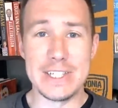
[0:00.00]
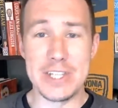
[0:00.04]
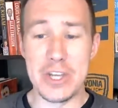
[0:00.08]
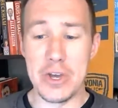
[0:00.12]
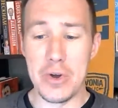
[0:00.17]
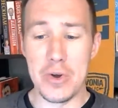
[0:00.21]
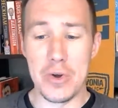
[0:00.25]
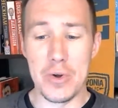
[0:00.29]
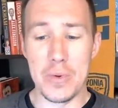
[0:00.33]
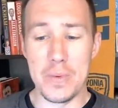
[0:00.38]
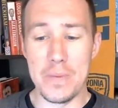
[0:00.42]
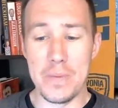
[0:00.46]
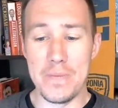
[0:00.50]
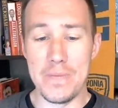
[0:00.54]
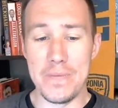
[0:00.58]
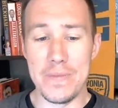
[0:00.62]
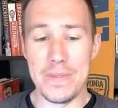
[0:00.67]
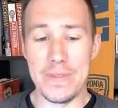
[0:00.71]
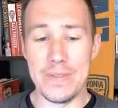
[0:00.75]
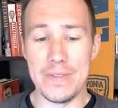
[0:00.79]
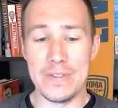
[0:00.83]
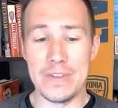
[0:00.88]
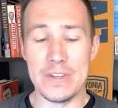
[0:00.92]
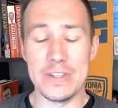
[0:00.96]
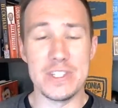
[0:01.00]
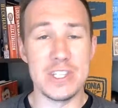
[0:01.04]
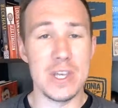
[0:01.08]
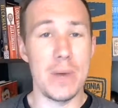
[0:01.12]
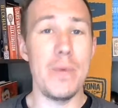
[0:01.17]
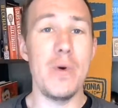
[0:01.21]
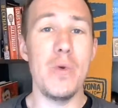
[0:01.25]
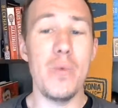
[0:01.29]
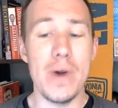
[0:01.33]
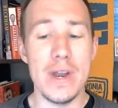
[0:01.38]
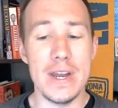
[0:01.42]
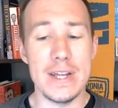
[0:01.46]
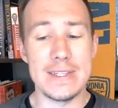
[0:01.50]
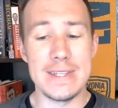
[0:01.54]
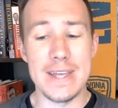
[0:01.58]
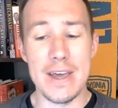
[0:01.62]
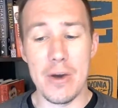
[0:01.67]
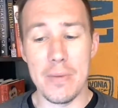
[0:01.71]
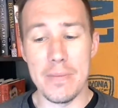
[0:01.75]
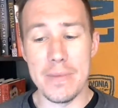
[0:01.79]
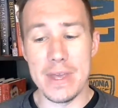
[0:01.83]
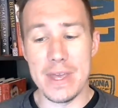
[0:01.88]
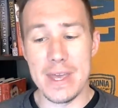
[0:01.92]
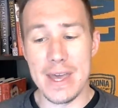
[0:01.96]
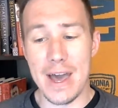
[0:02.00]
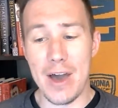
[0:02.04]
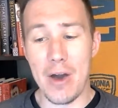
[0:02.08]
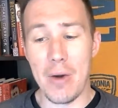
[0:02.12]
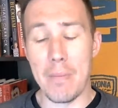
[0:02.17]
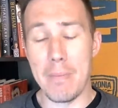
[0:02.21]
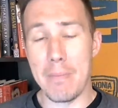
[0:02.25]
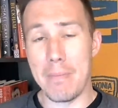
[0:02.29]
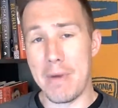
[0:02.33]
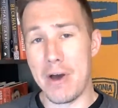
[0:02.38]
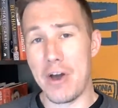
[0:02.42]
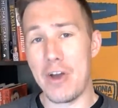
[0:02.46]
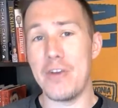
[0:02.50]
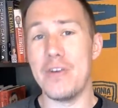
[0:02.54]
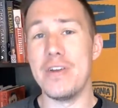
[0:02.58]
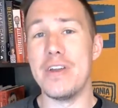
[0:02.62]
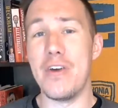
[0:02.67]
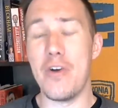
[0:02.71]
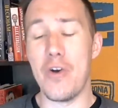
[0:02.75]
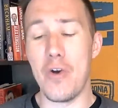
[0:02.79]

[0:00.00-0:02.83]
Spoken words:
So does someone want to tell me how Martin